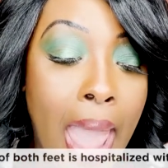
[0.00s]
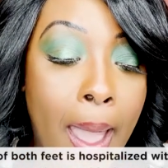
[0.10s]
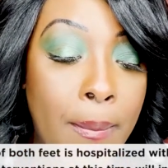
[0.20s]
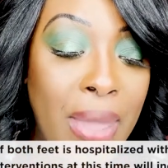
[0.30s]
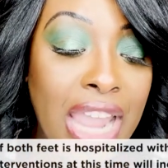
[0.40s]

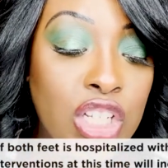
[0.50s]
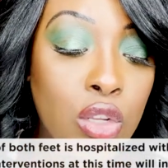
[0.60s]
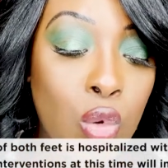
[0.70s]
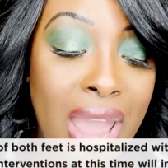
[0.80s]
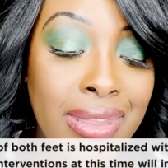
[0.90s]
A patient
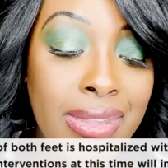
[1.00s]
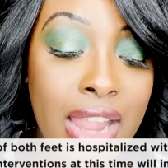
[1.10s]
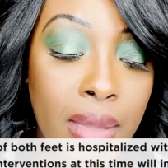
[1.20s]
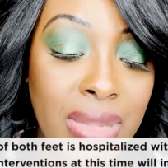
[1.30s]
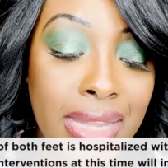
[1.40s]
who has
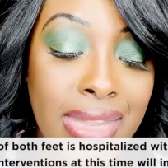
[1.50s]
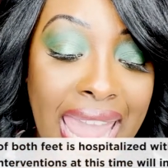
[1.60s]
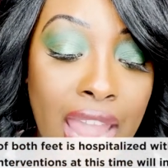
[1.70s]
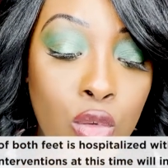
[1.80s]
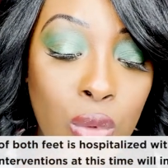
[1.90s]
numbness
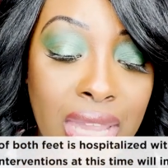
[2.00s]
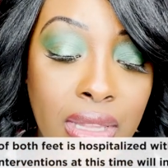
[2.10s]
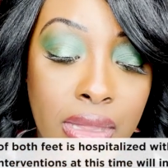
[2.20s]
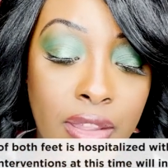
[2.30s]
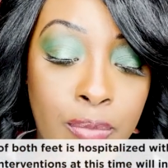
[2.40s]
and
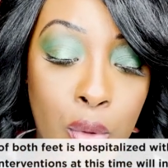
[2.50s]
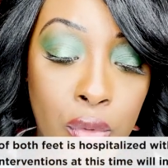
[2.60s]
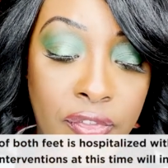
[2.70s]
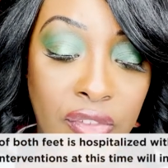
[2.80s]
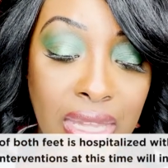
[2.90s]
weakness of
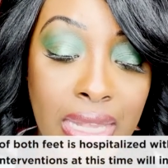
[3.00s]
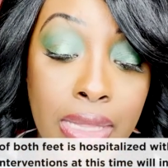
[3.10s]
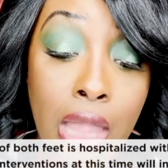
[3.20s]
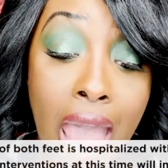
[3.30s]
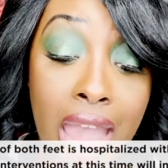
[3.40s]
both feet
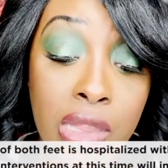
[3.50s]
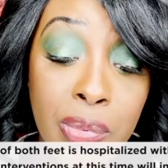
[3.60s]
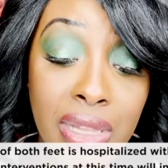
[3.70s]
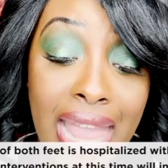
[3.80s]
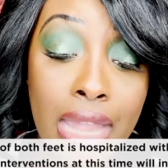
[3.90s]
is
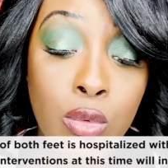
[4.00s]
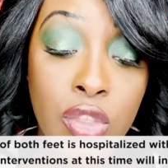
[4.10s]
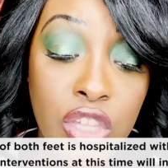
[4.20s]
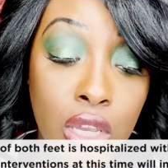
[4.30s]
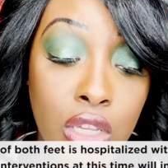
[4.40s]
hospitalized
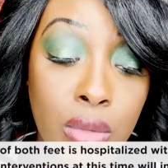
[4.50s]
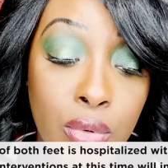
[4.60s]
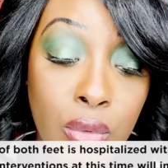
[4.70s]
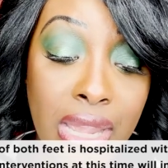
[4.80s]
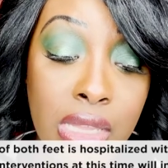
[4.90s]
with
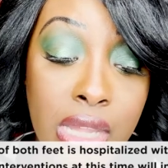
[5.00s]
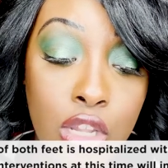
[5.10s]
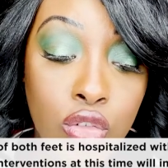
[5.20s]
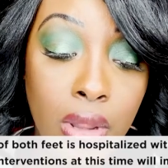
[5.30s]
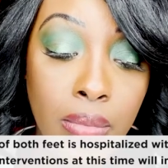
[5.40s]
Guillain-Barré
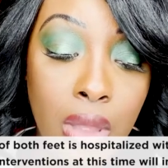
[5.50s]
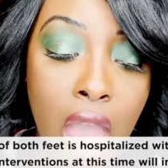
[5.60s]
syndrome.